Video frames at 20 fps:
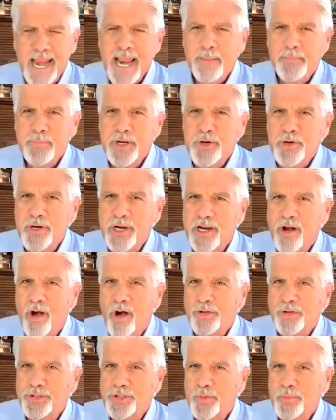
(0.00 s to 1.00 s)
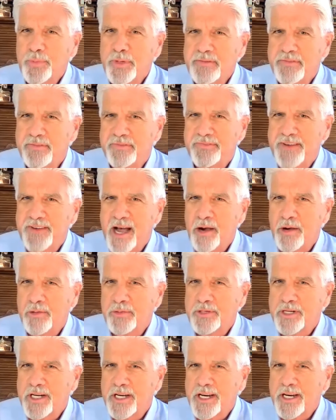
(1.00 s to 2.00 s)
you can also be
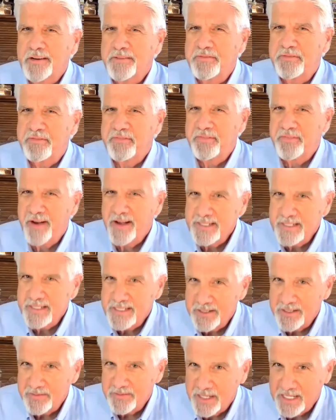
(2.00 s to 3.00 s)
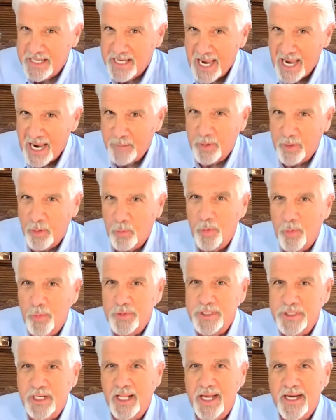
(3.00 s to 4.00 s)
found in front of the camera. What
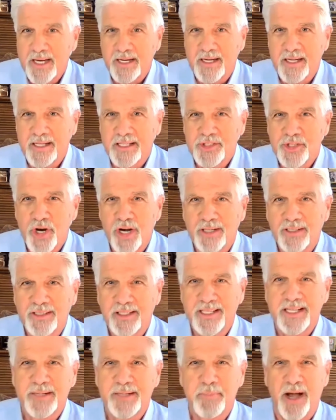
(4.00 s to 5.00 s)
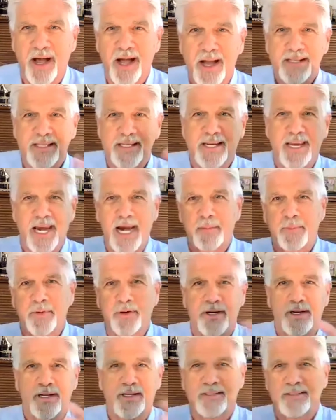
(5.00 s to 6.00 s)
was it like juggling behind the
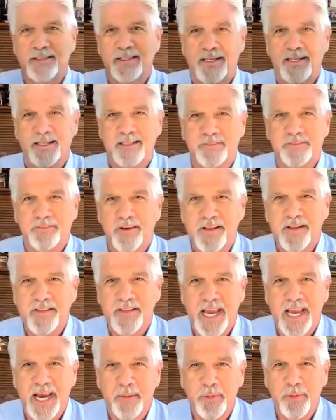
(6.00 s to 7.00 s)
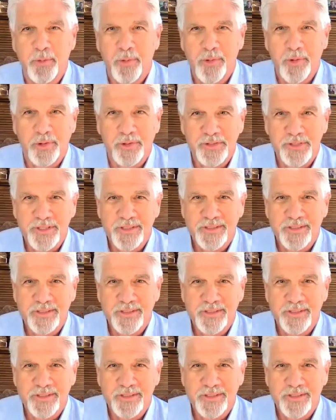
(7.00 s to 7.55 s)
camera and in front of the camera roles?